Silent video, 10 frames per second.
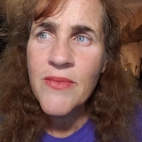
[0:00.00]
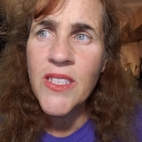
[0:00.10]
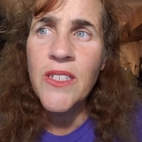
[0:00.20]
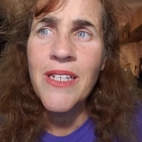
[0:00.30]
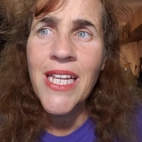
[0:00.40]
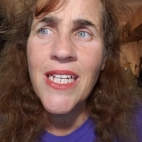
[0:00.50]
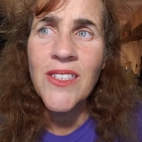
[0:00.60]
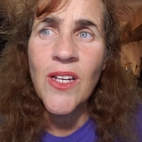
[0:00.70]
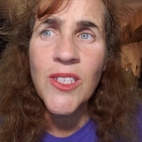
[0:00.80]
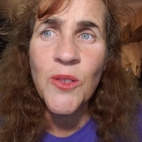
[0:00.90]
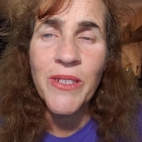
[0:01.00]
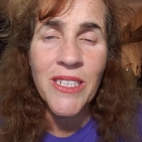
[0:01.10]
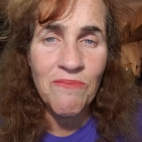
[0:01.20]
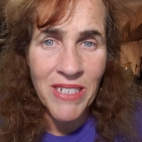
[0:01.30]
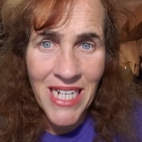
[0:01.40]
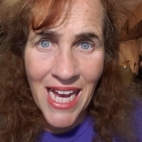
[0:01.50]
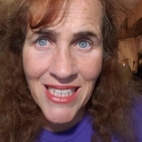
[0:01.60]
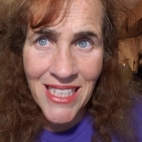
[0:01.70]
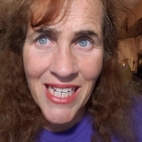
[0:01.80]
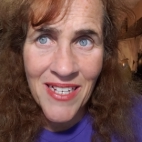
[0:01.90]
Zucchini is also rich in
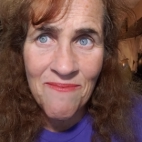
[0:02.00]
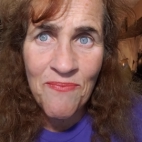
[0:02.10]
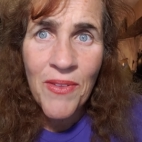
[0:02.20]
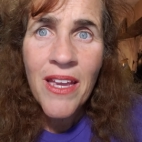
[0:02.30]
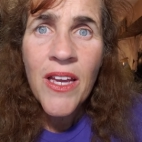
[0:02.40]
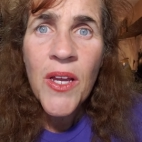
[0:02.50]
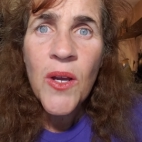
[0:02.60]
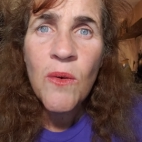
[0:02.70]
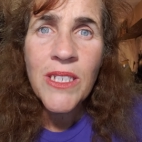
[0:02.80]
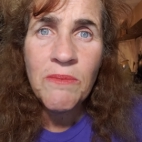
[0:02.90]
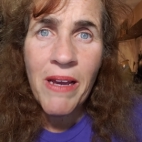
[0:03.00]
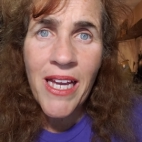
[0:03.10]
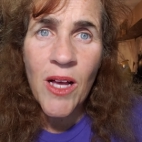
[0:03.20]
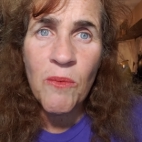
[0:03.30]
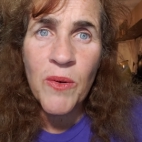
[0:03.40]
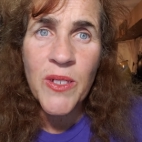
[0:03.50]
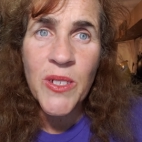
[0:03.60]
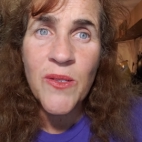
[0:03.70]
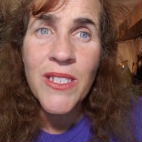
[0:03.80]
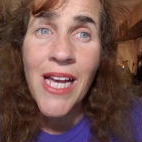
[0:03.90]
potassium, which may help
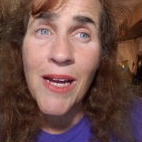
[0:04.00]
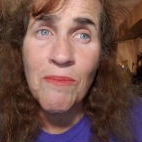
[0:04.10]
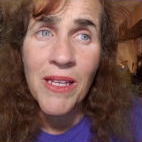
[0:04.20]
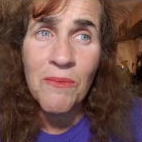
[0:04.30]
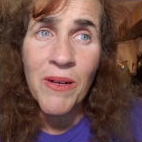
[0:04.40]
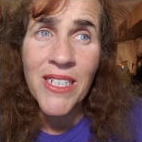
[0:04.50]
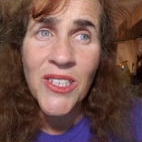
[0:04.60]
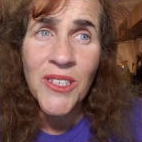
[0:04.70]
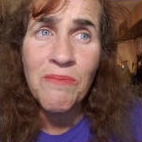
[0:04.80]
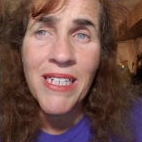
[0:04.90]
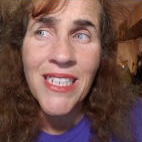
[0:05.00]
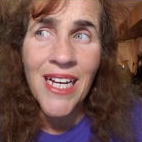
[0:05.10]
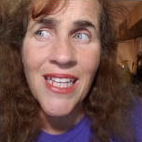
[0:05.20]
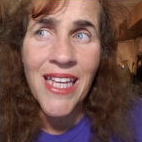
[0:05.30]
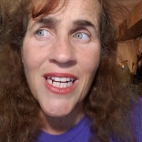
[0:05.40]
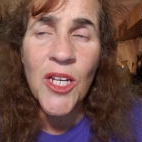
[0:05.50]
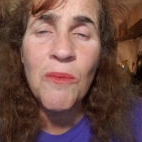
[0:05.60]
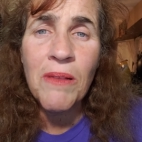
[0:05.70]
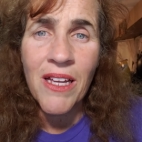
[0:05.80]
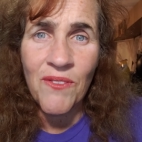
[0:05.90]
reduce high blood pressure by dilating
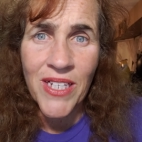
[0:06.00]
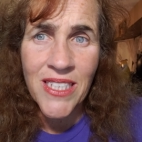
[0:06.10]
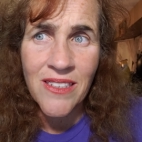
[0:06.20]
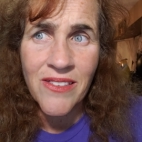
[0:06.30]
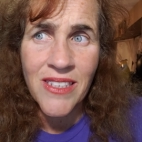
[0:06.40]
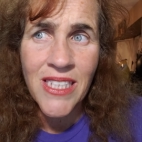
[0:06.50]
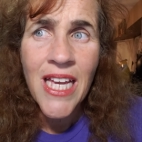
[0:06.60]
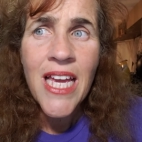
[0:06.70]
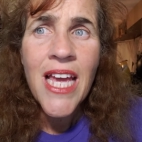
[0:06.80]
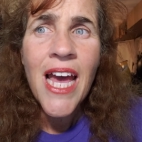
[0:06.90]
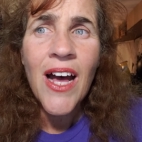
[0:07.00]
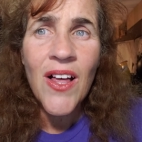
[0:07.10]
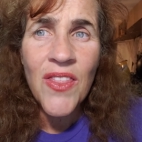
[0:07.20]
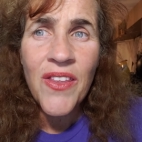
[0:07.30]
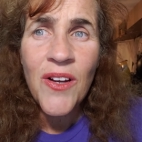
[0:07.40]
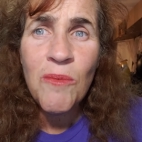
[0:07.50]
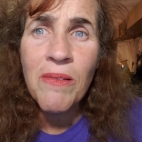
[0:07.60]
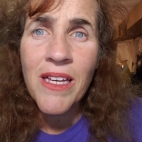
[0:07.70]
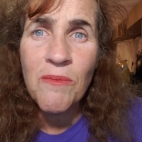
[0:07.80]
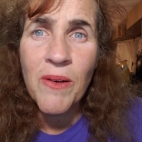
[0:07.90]
your blood vessels. Healthier
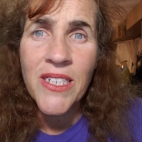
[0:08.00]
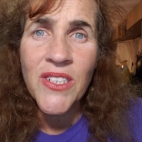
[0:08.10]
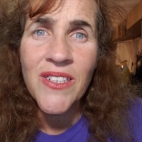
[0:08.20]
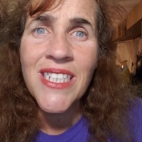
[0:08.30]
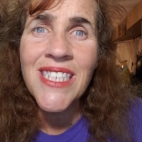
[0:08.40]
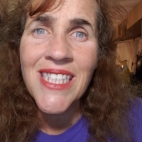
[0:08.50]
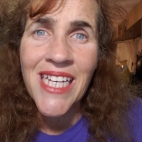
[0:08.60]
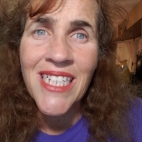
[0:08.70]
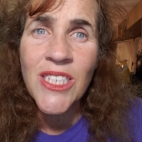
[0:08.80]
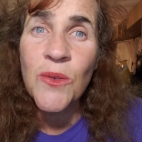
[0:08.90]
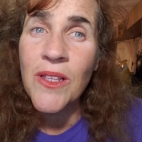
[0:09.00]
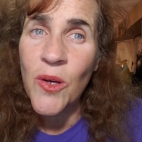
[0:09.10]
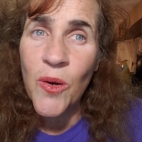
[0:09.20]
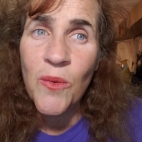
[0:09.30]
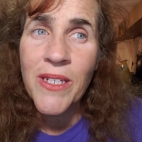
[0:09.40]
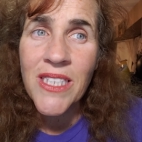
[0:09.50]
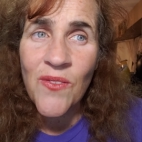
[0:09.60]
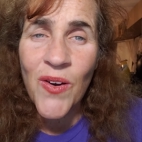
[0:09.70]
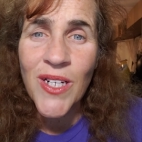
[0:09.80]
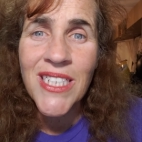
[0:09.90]
blood pressure is linked to a lower risk
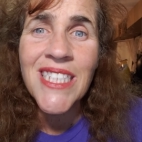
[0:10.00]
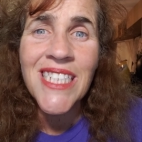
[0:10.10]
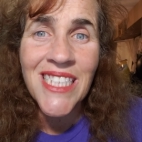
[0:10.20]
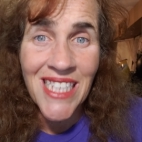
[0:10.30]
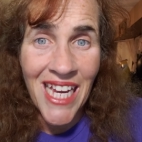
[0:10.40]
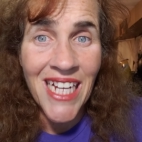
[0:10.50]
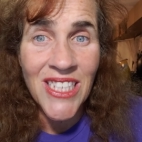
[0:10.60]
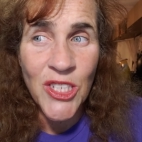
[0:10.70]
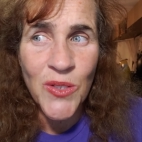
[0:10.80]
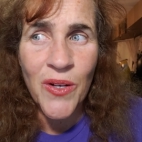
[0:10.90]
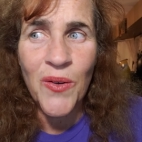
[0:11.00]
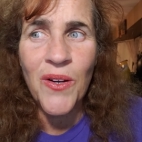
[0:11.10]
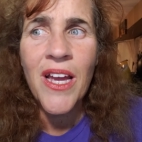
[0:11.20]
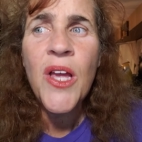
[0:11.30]
of heart disease and stroke.